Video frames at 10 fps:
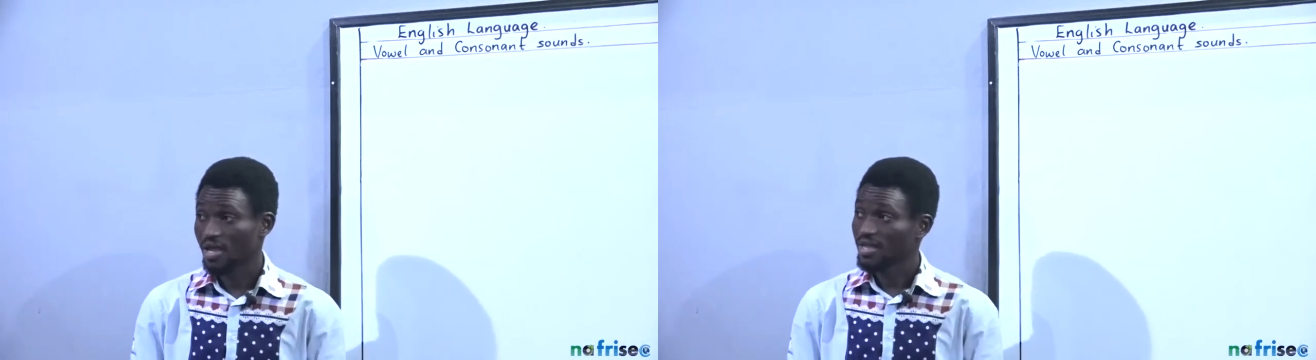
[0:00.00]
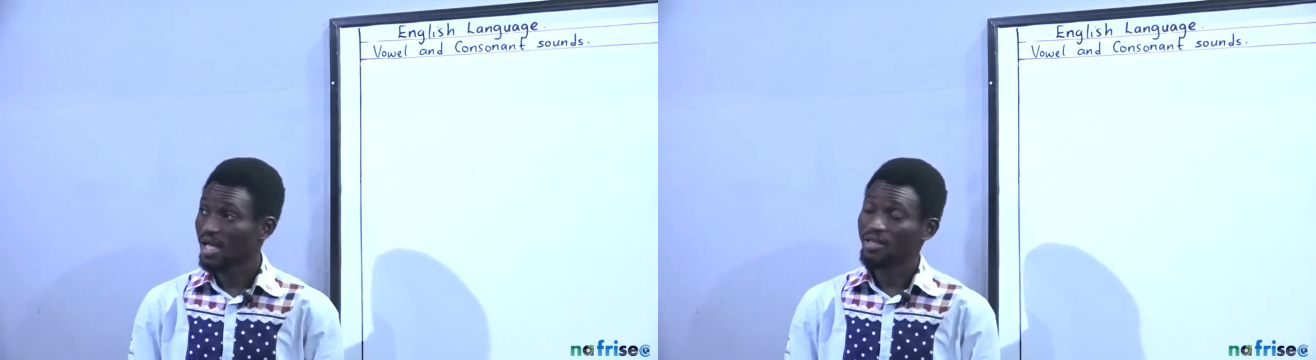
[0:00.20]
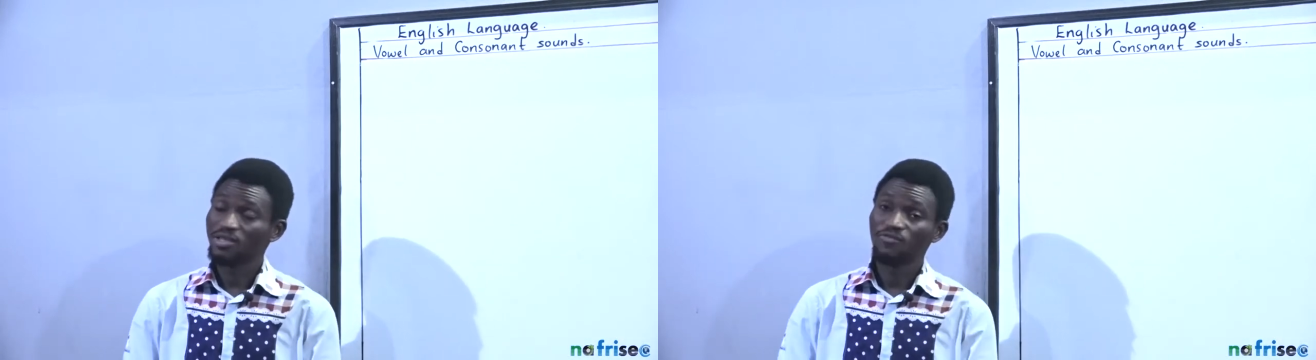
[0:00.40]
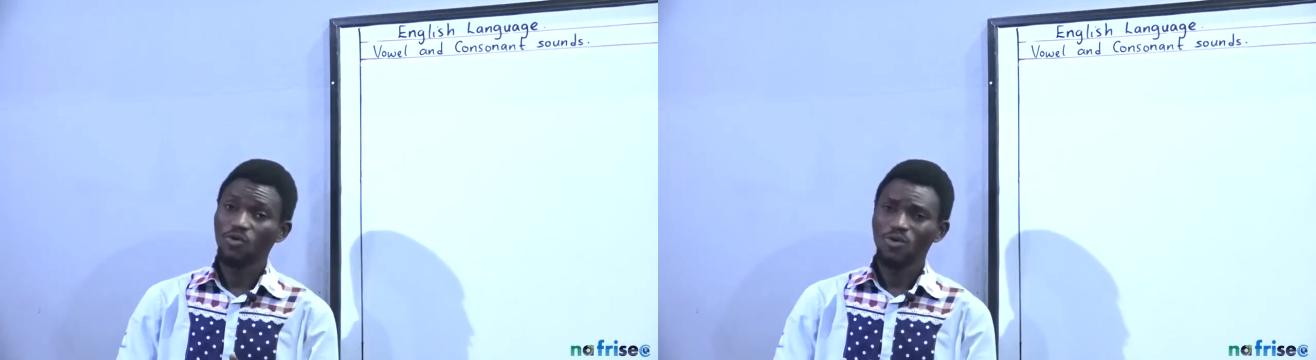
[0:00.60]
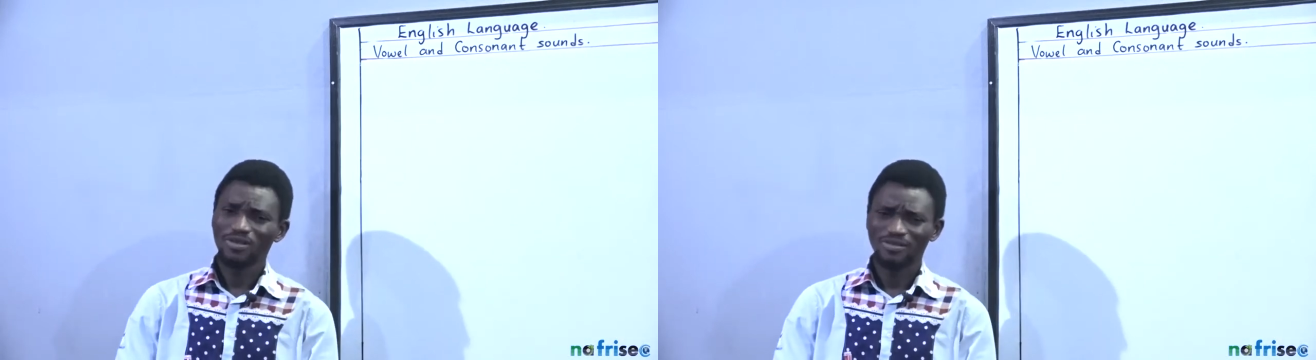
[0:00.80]
Now, the
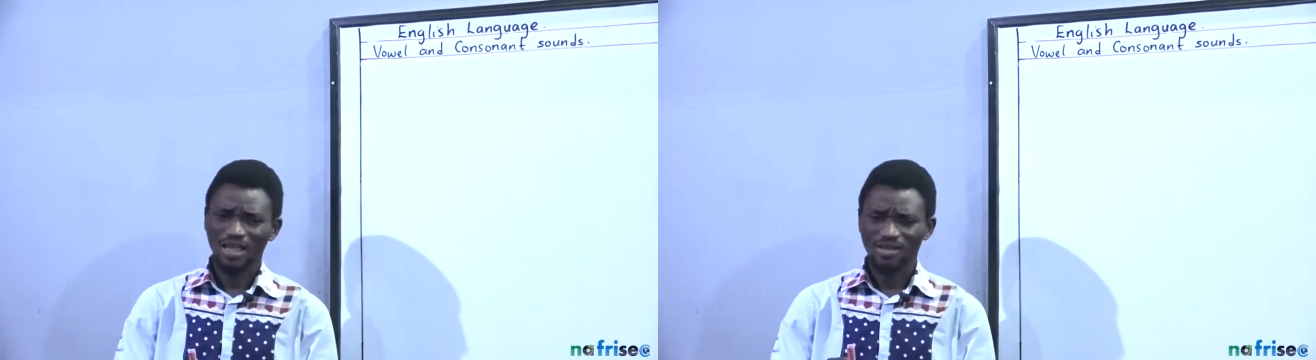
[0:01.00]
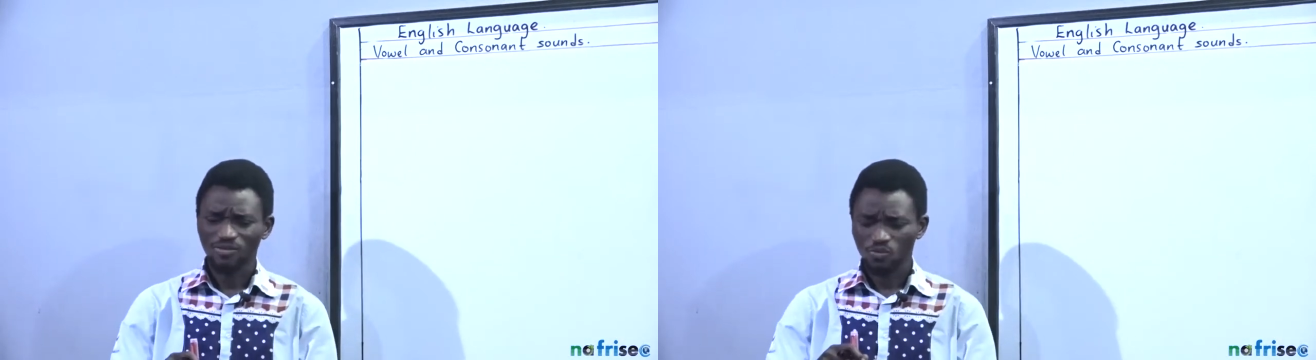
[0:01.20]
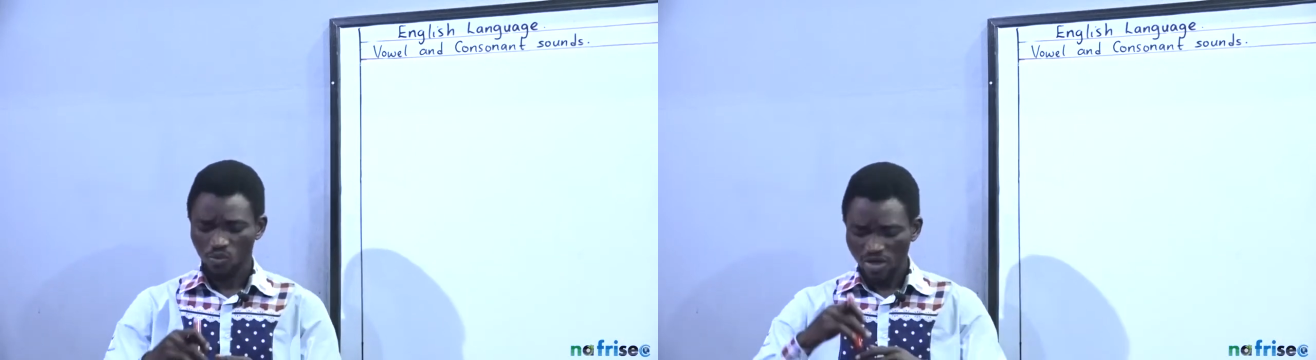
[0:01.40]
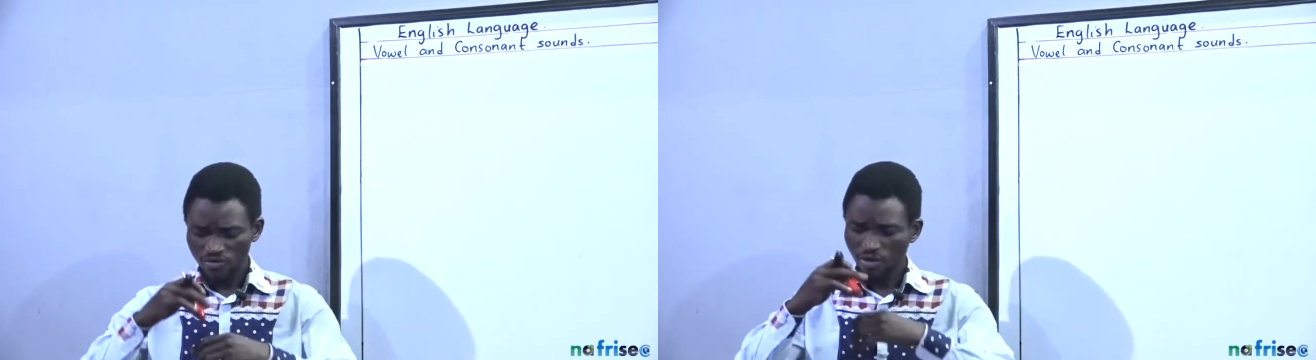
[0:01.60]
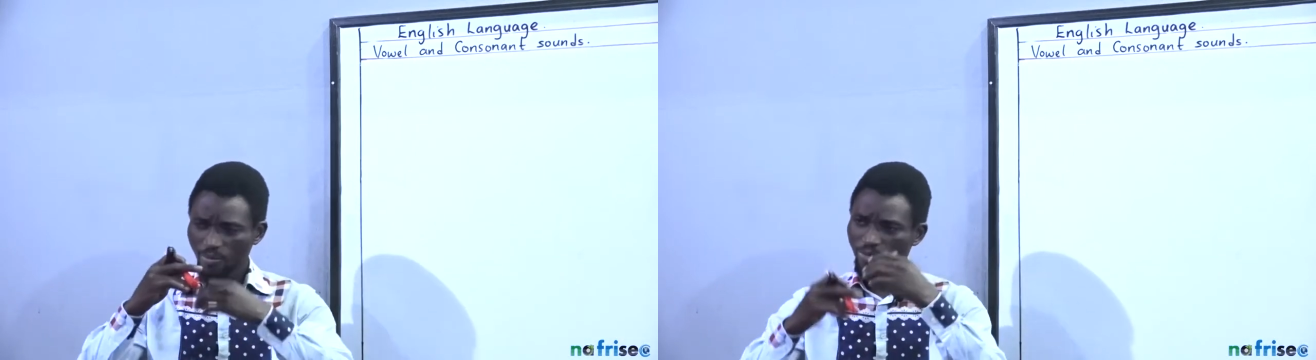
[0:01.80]
vowel sounds, when
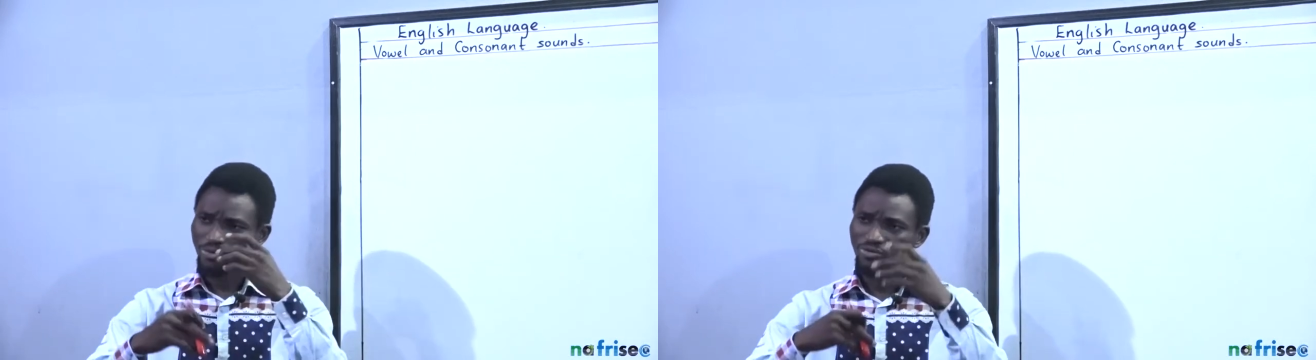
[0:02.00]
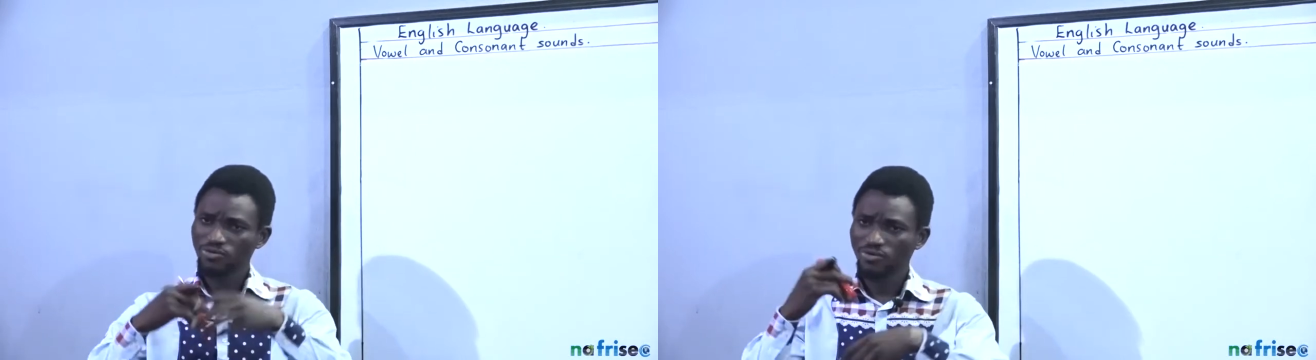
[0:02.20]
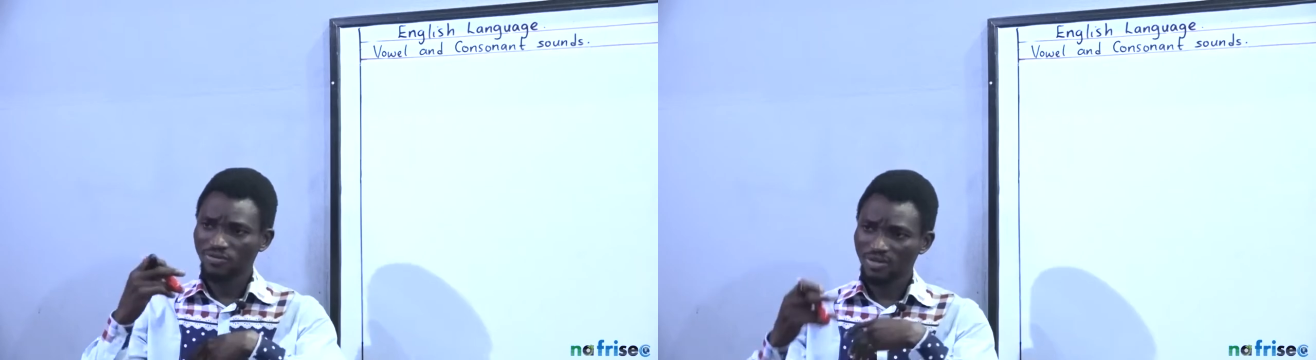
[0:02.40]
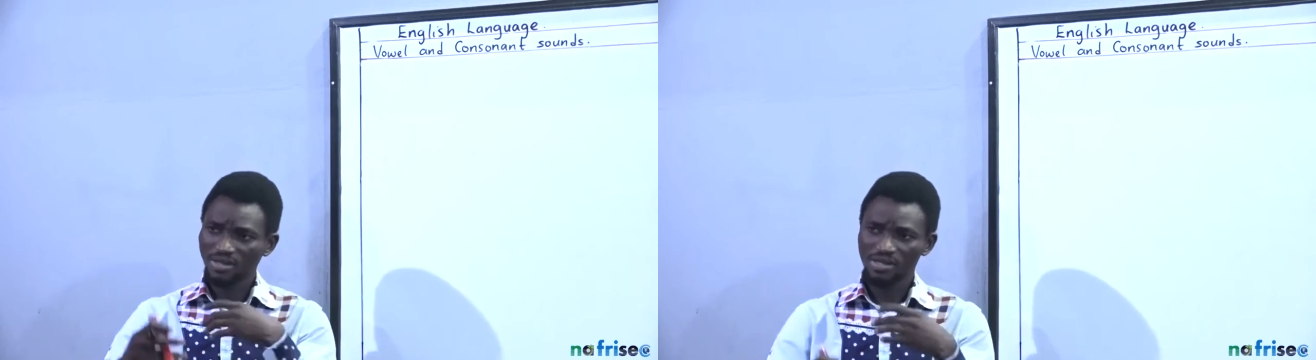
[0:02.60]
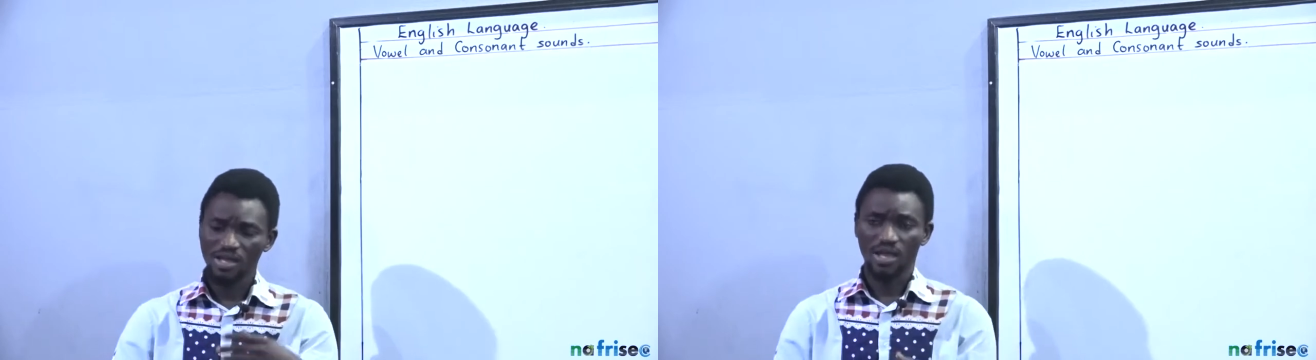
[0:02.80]
you are
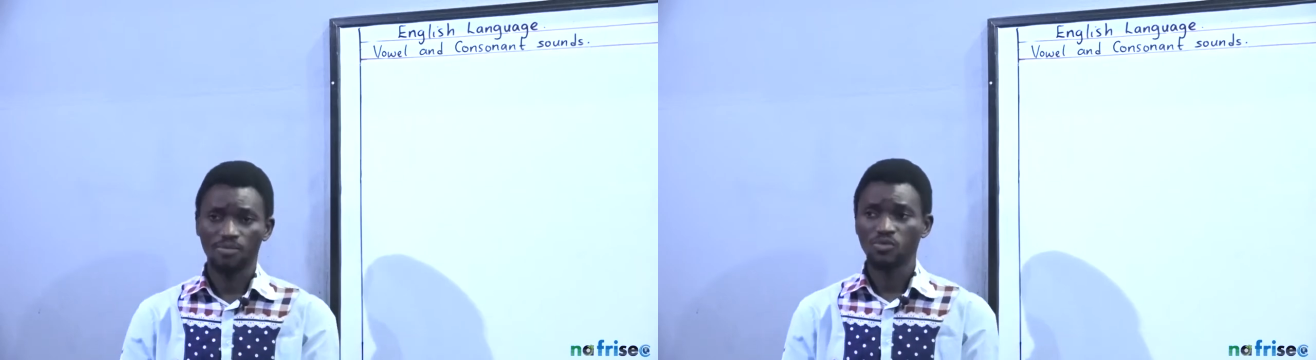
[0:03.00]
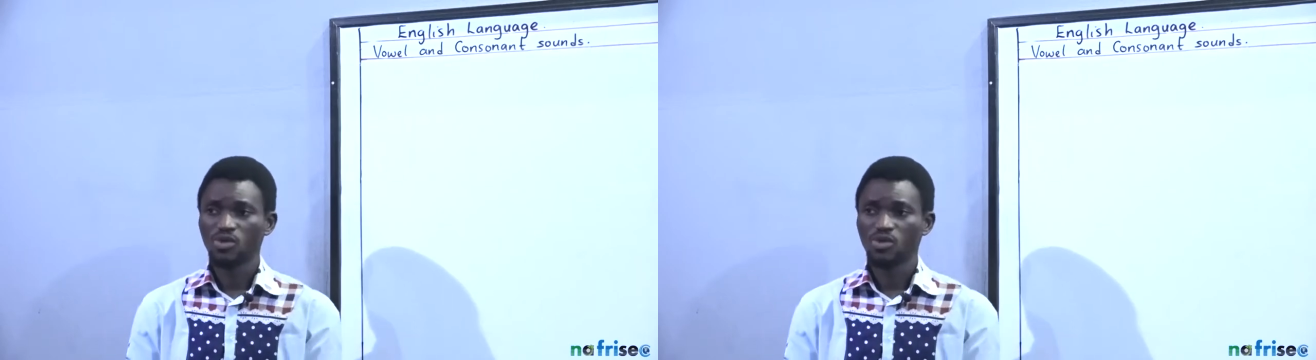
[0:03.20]
producing them,